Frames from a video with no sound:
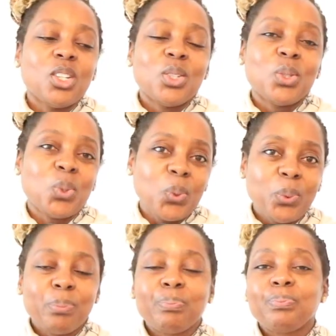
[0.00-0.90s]

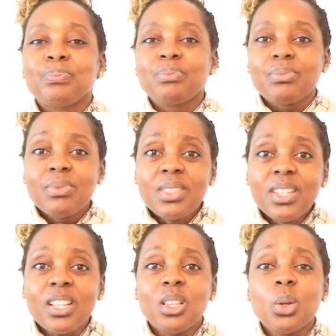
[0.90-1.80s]
So
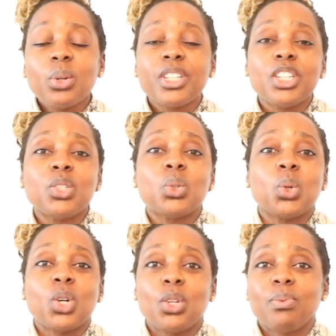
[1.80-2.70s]
look into
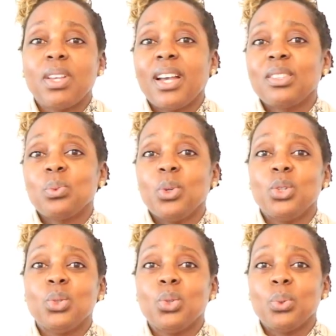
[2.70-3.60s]
all of that when
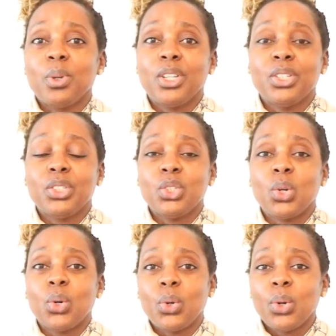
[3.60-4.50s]
you're doing
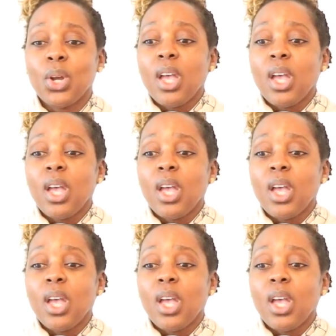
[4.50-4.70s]
your